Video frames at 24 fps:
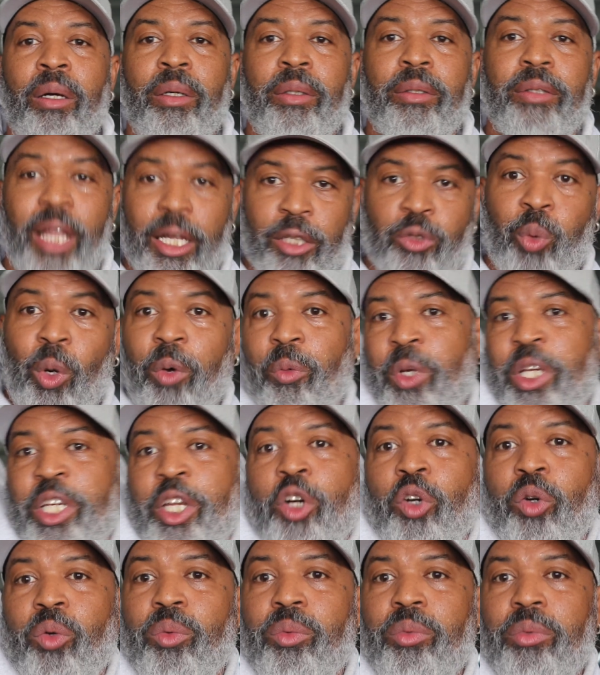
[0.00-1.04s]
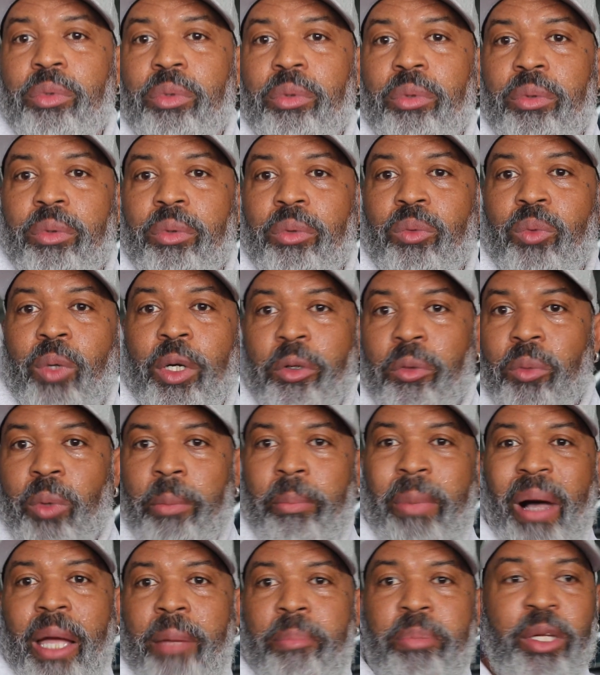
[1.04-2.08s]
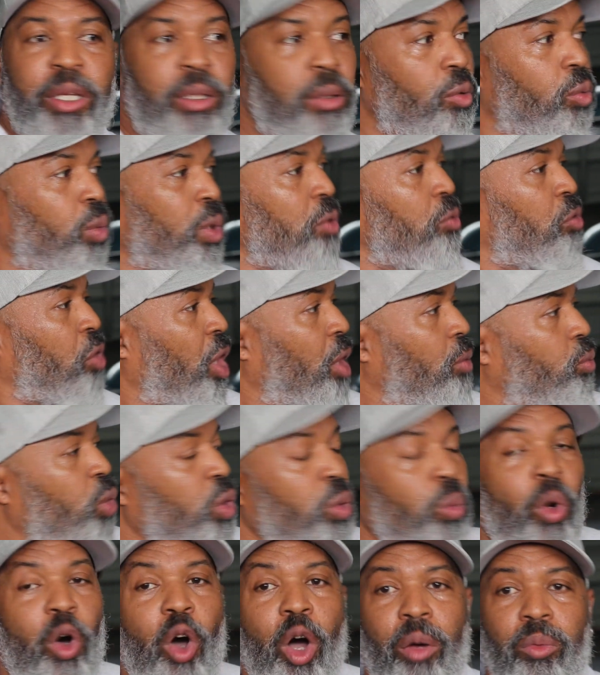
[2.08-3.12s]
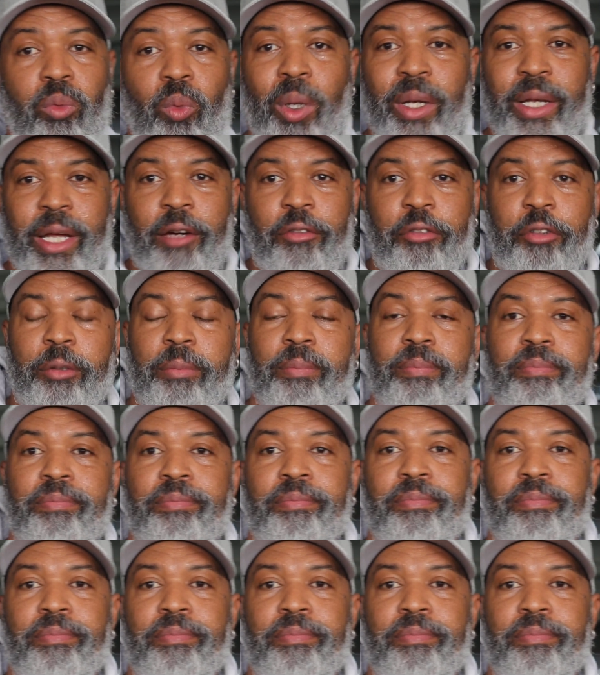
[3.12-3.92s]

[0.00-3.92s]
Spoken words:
That's what we do. We're bipedal, we run, we walk, whatever.